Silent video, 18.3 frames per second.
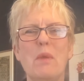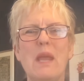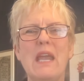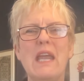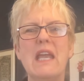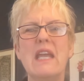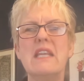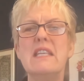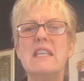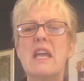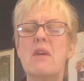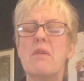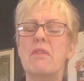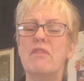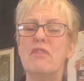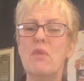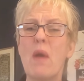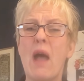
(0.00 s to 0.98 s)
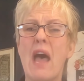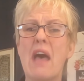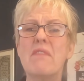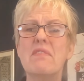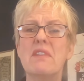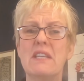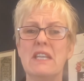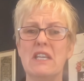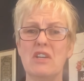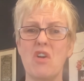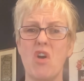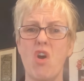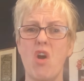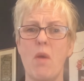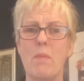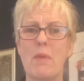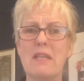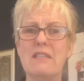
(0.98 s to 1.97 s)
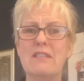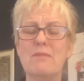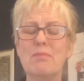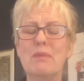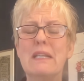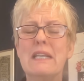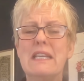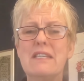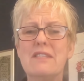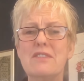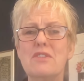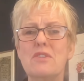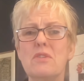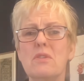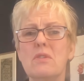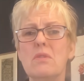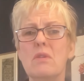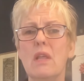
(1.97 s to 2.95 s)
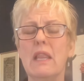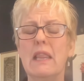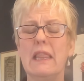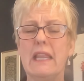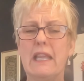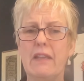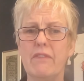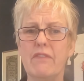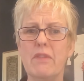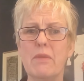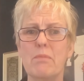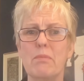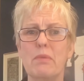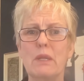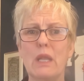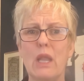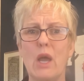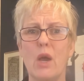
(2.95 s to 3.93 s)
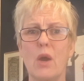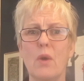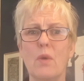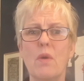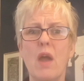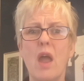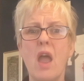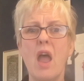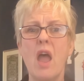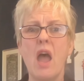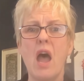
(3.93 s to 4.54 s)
me. Now, if you have any comments, please do leave them below.